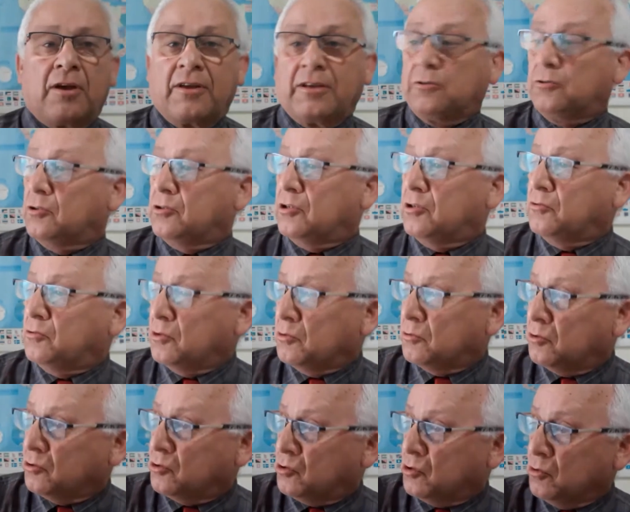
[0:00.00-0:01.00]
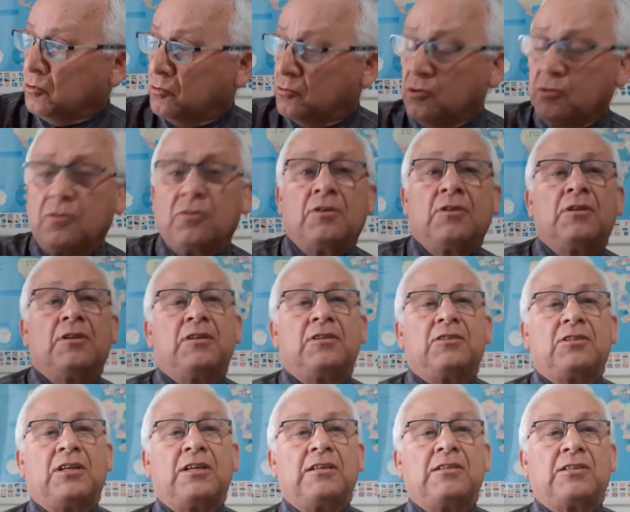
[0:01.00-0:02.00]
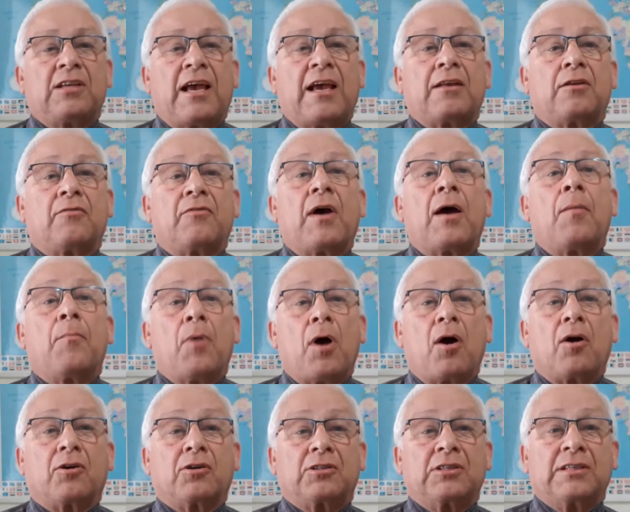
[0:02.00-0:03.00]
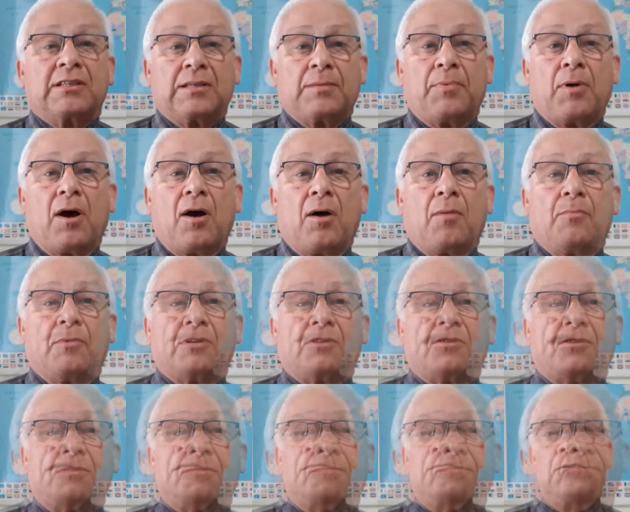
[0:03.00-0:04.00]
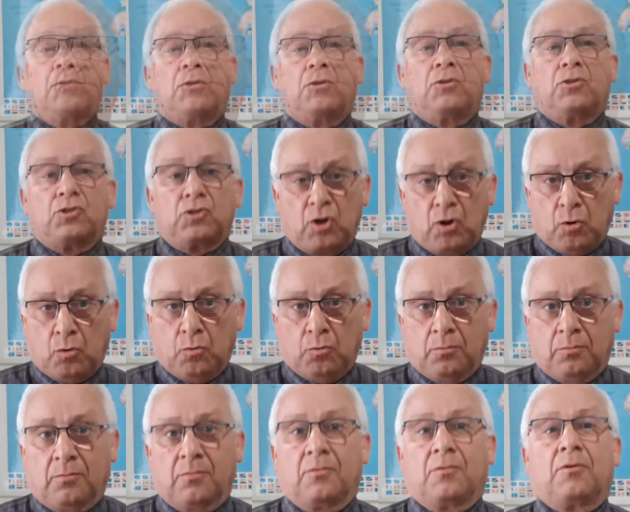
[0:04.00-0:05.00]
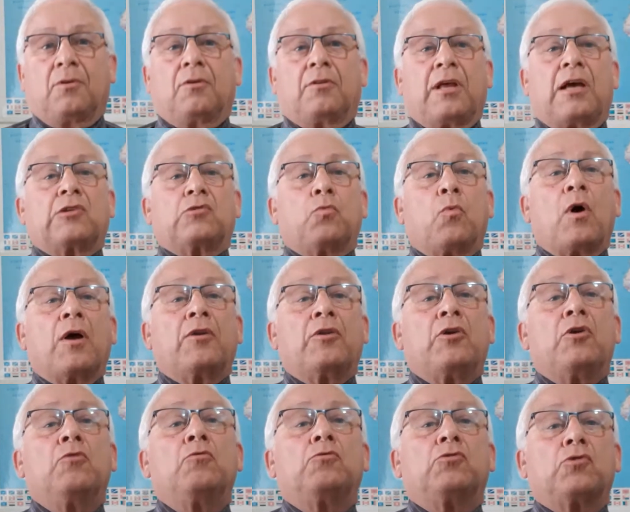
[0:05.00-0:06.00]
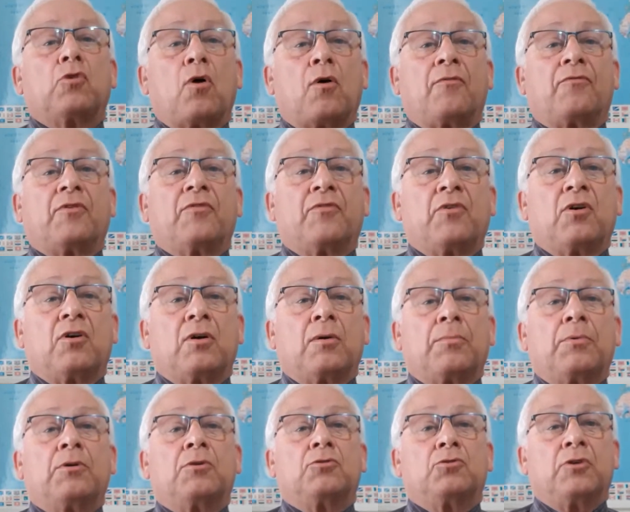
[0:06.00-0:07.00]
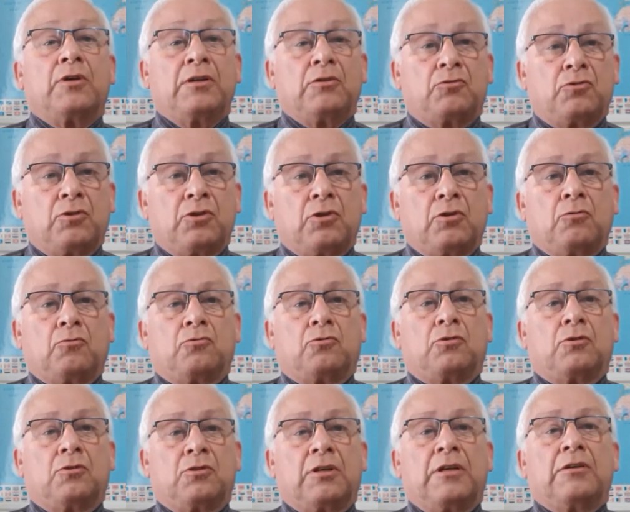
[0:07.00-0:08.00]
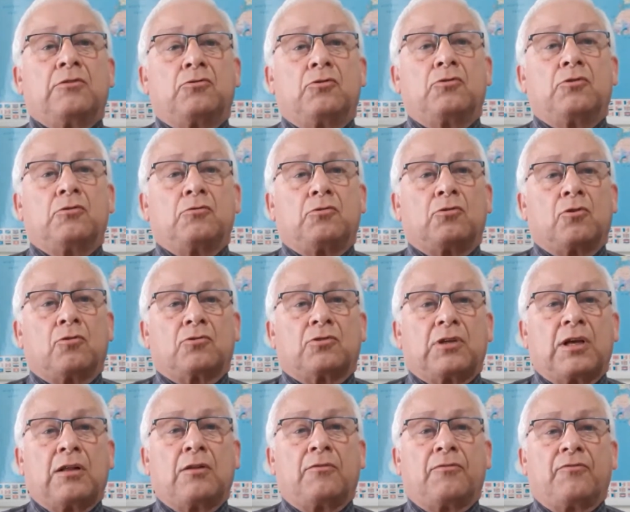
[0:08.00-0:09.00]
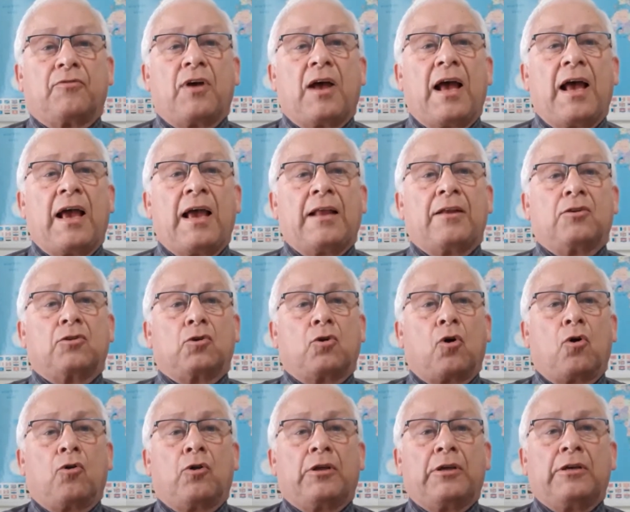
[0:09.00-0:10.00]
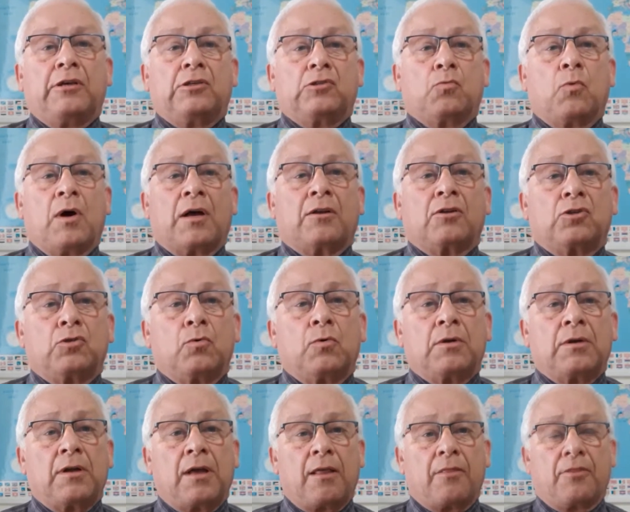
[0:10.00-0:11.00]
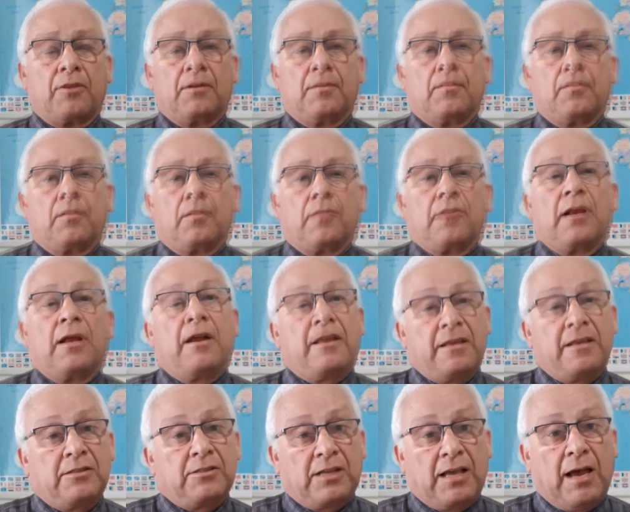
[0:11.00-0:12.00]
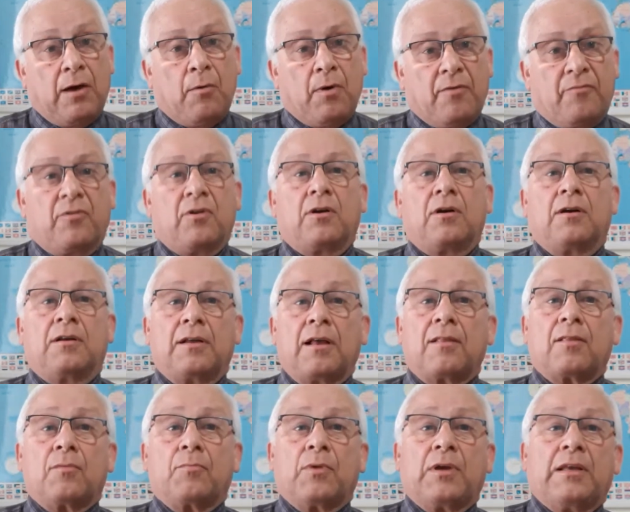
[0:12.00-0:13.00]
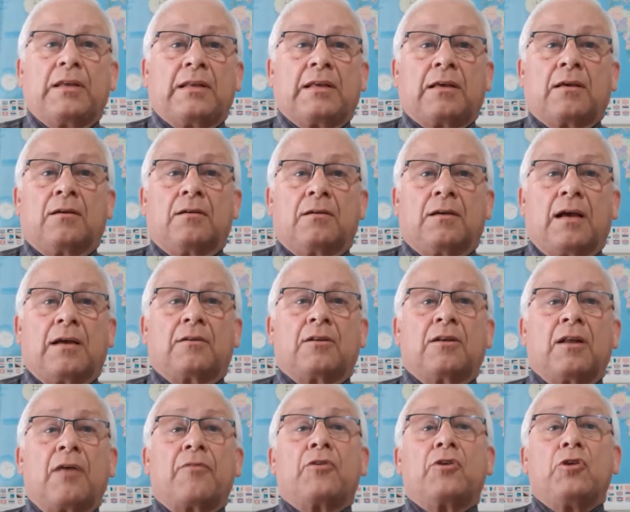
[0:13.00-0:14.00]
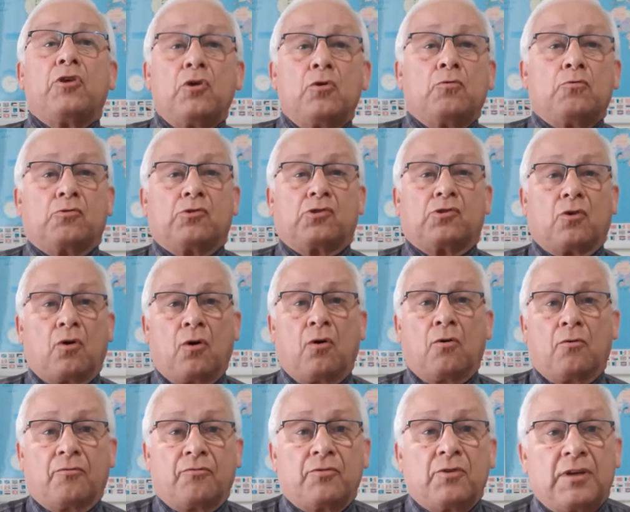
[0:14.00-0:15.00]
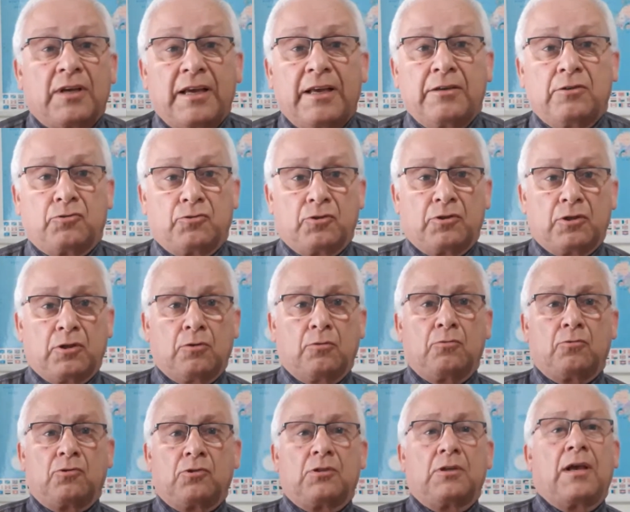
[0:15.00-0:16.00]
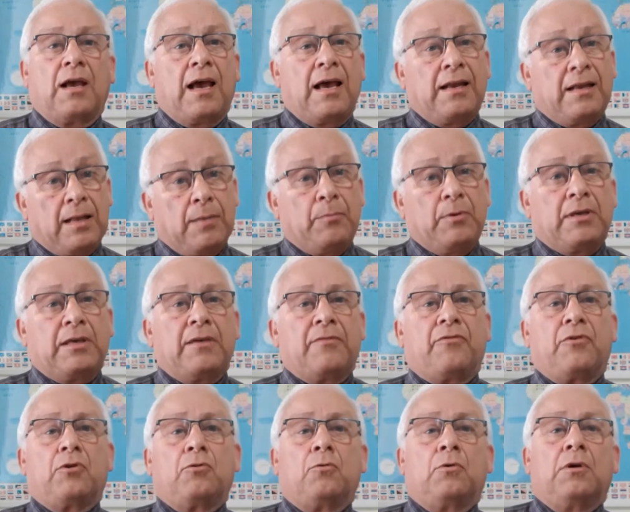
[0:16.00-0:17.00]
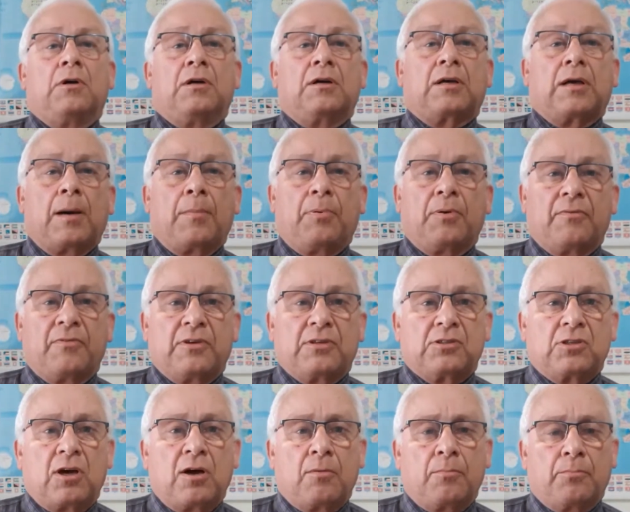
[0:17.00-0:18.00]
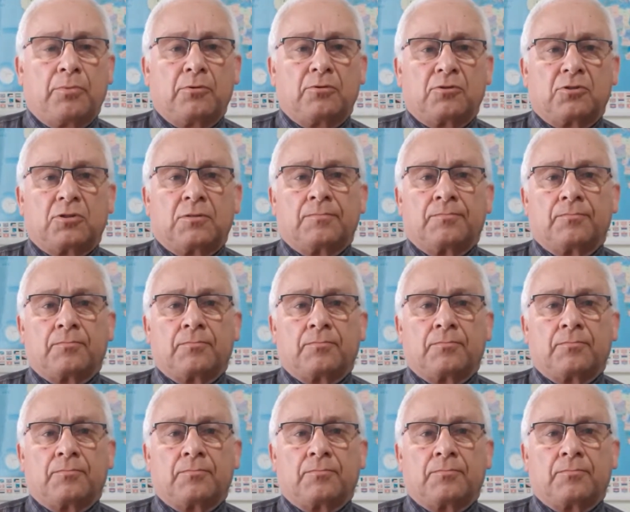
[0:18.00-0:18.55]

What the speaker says: I introduce you to Susan? She's head of our marketing department. So, that's one use of the verb to introduce yourself and colleagues one to another. There is, however, another meaning and another use of introduce, and let me give you a couple of examples.